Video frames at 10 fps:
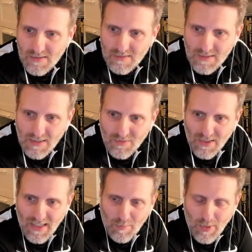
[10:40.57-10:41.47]
if the
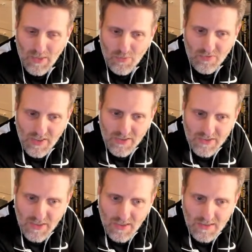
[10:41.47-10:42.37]
campaign will fund or
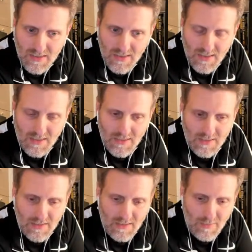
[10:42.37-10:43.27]
not.
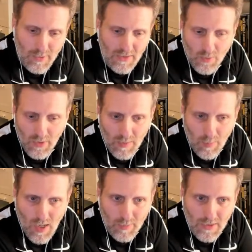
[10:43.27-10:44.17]
But either way, I'll
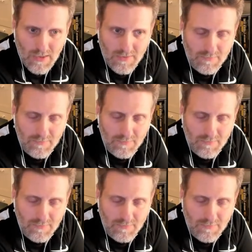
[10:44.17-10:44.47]
pop on.